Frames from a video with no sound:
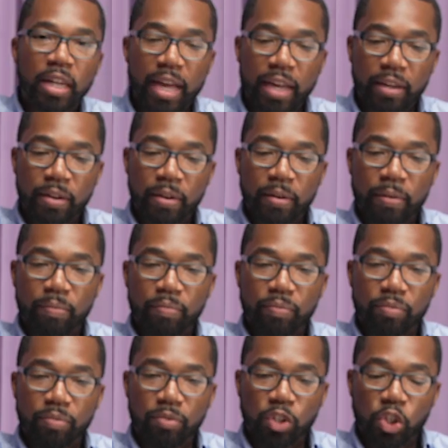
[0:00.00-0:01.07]
Like
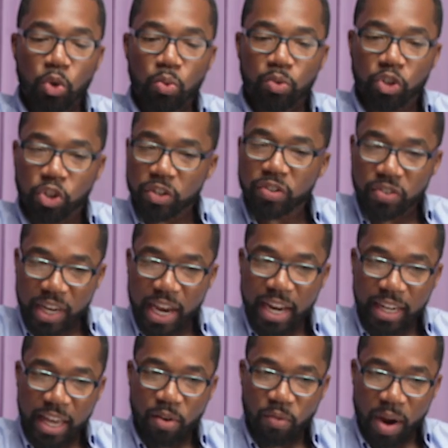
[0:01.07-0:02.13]
you just
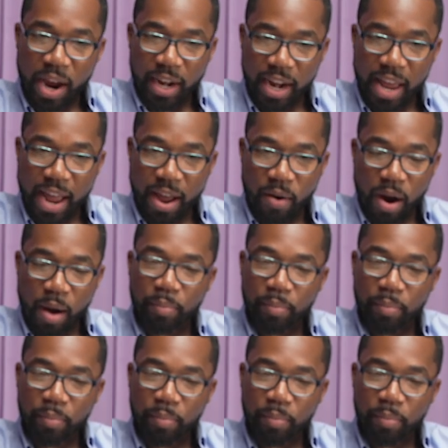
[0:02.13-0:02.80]
saying that right now,